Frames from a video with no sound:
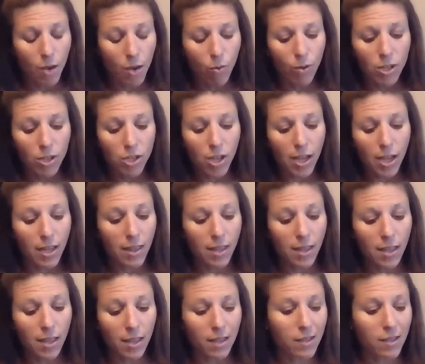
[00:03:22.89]
which I
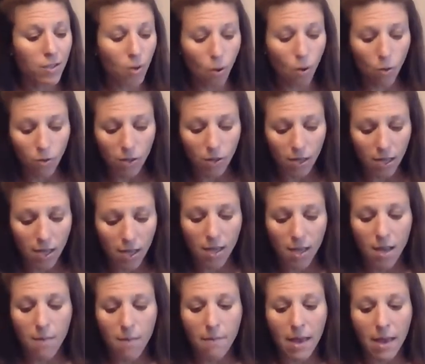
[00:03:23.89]
think is only
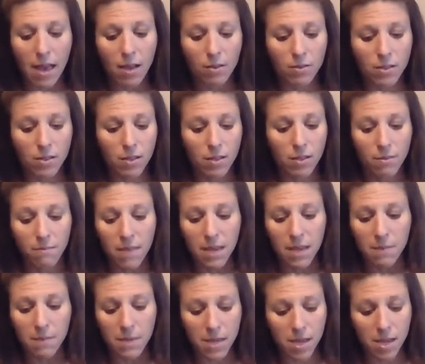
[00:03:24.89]
about
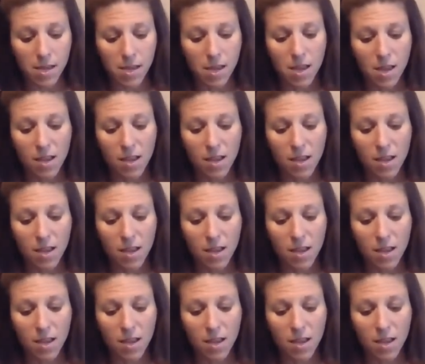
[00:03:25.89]
maybe